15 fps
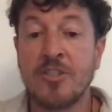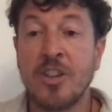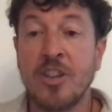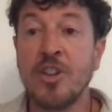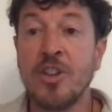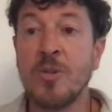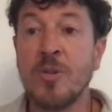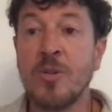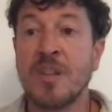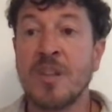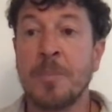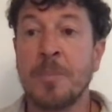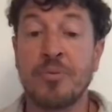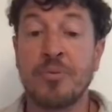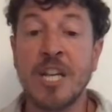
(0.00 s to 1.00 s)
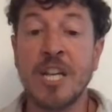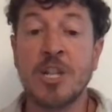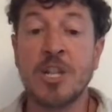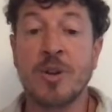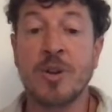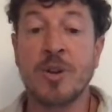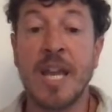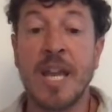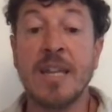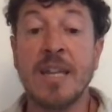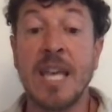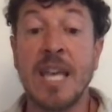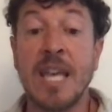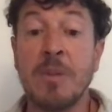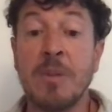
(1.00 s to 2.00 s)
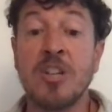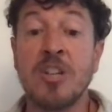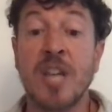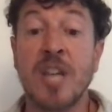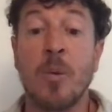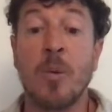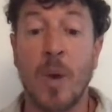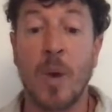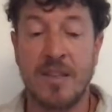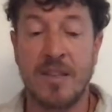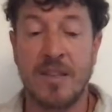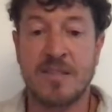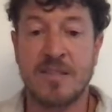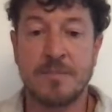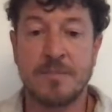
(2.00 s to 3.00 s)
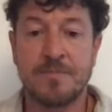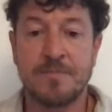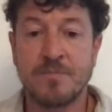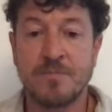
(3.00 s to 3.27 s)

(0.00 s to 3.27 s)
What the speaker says: to use the pre-trained ImageNet weights.